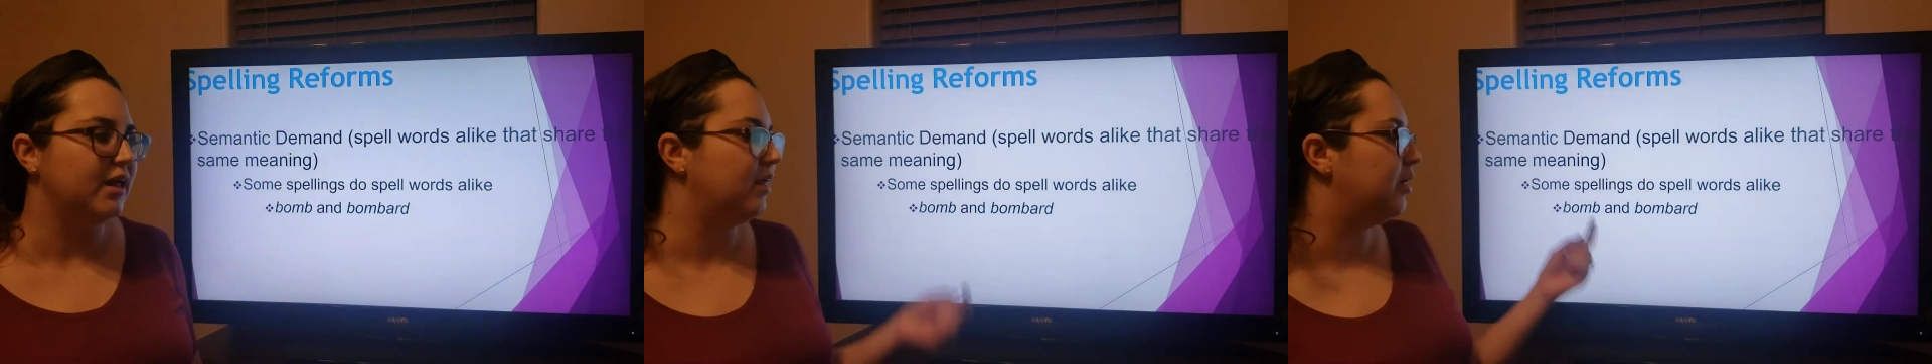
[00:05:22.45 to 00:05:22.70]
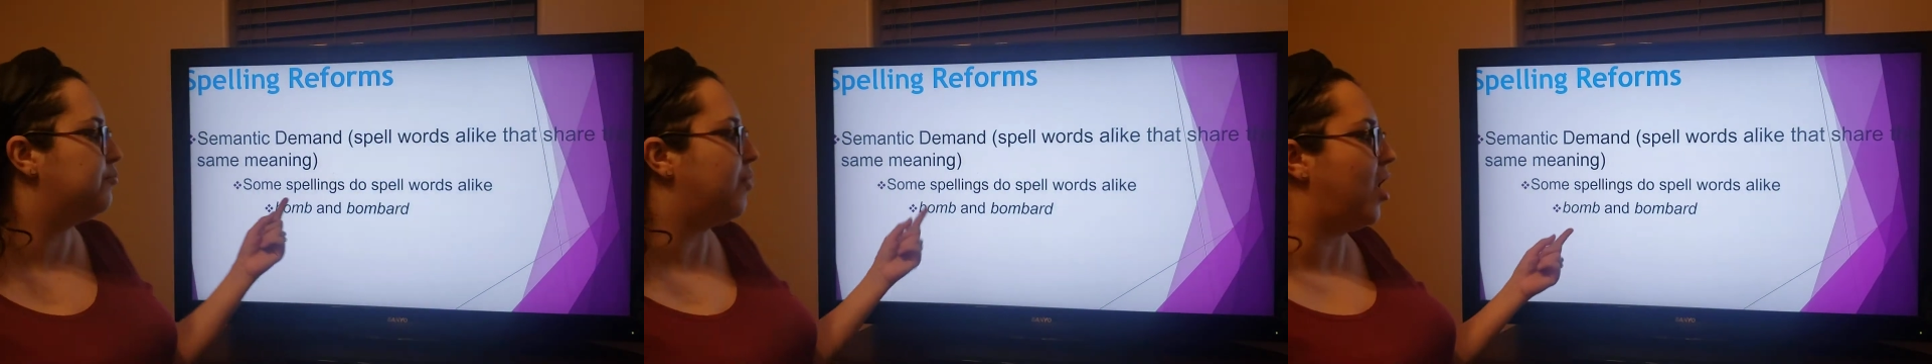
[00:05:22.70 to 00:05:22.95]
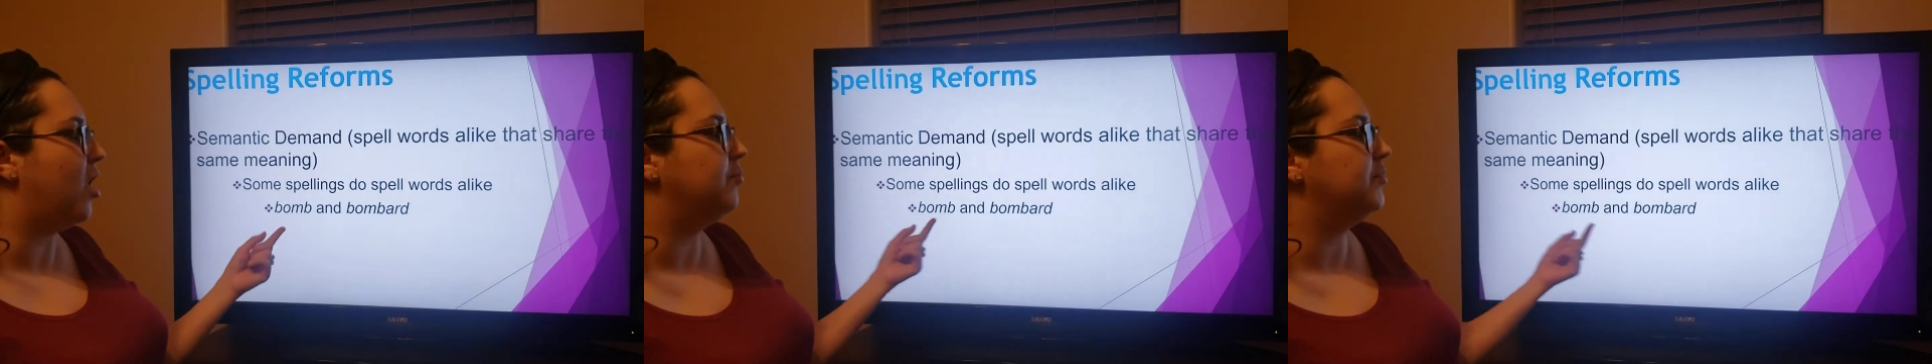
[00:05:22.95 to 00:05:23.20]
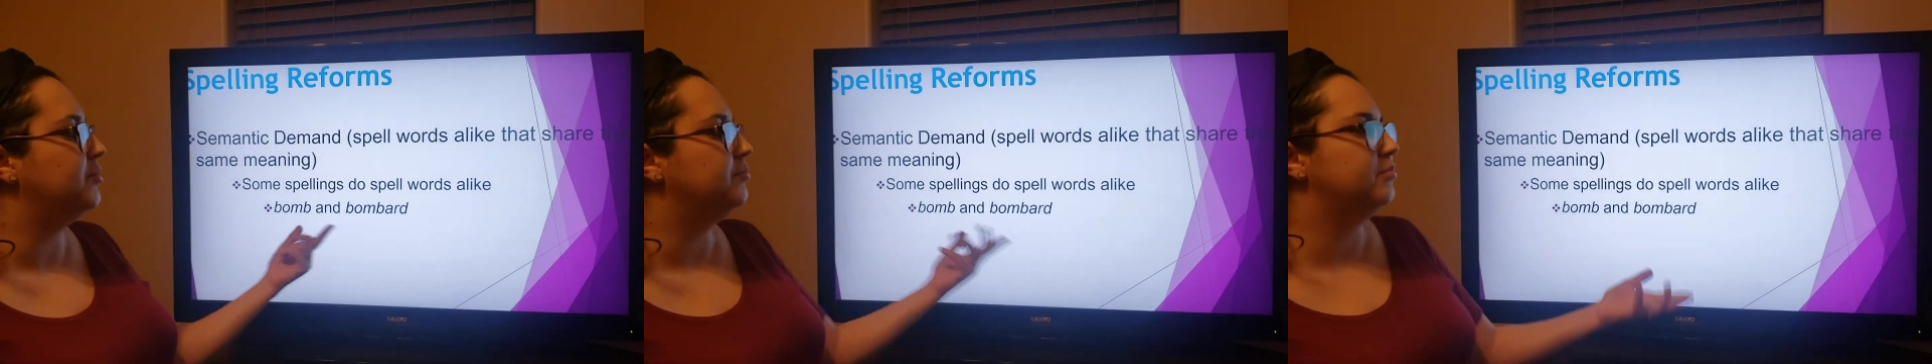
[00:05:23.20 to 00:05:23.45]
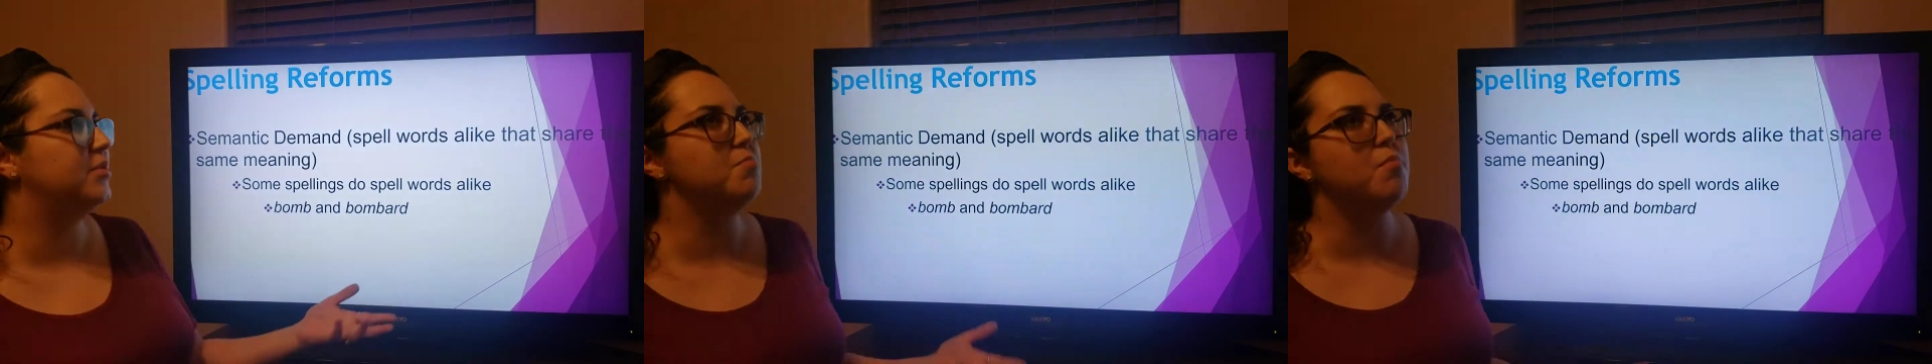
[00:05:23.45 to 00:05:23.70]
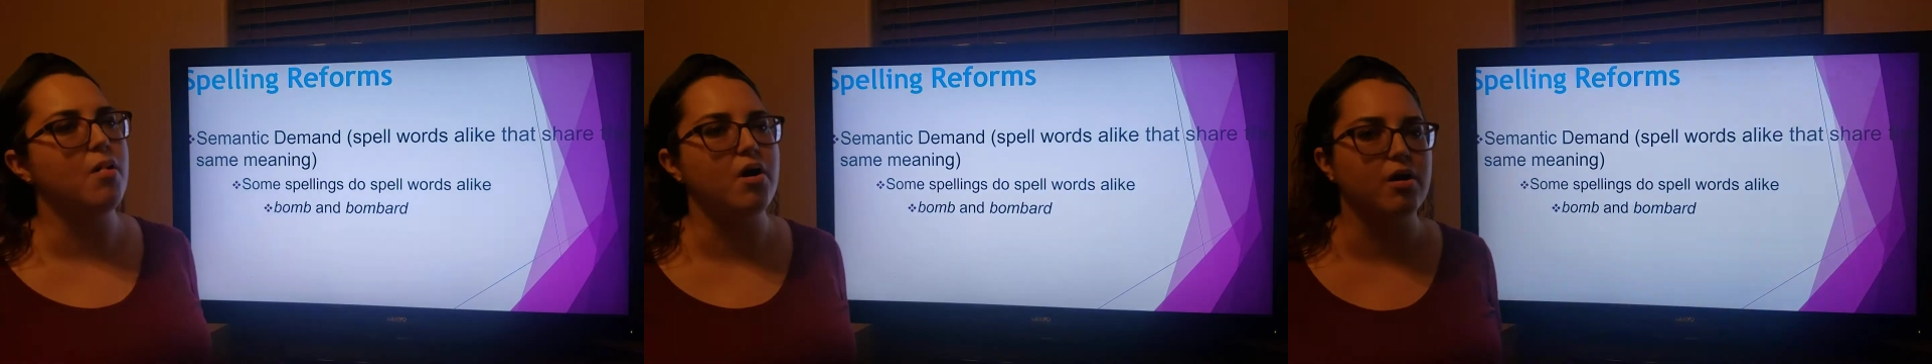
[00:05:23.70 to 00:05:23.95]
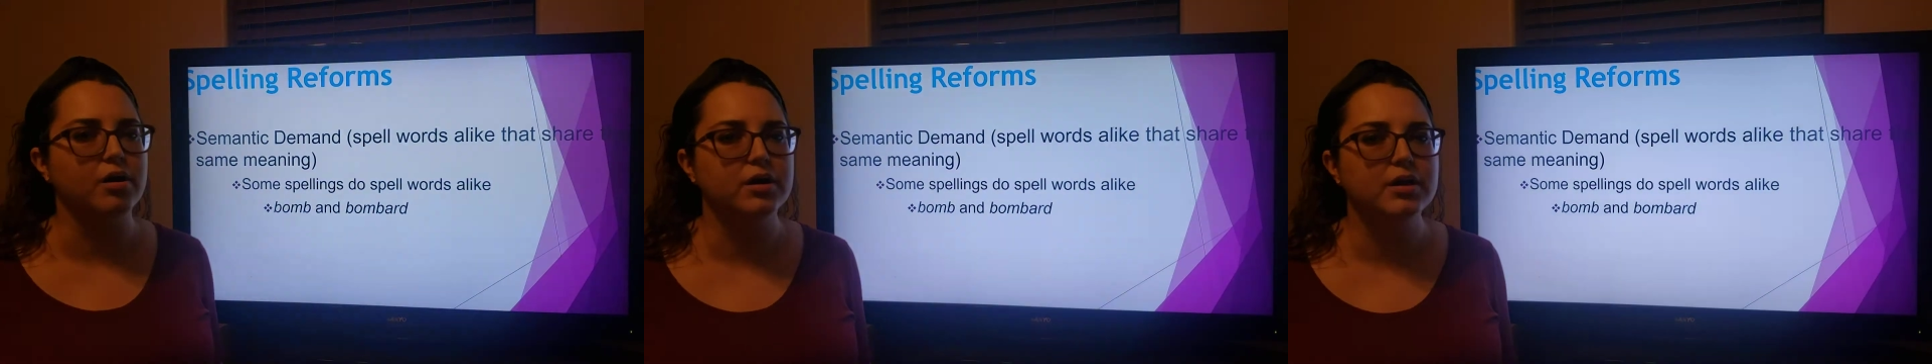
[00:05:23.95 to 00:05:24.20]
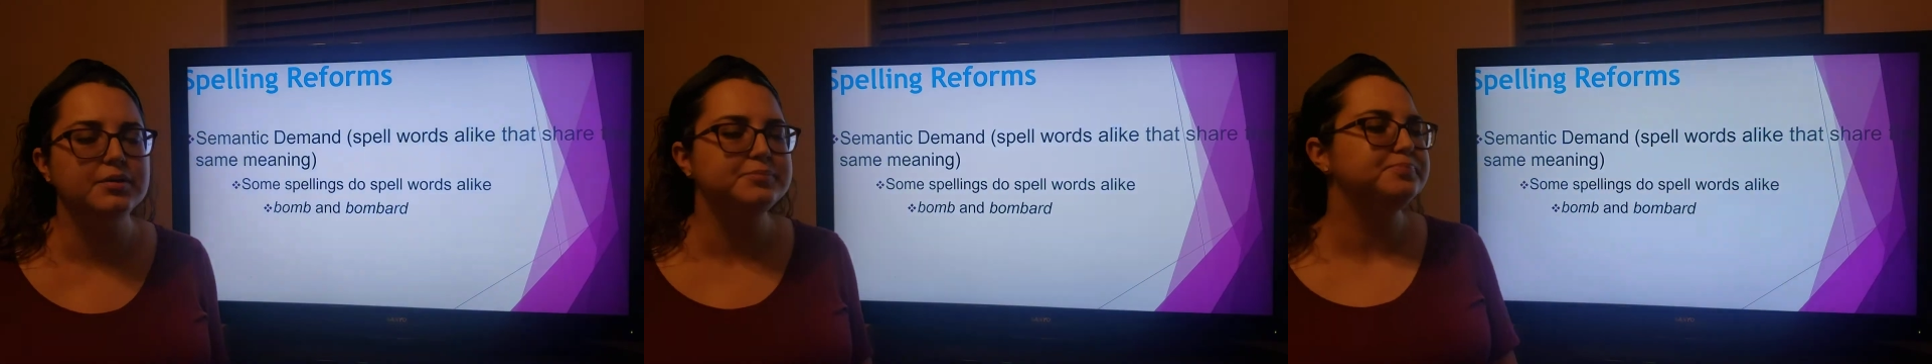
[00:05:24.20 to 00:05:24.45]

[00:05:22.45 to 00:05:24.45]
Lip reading: like bomb and bombard.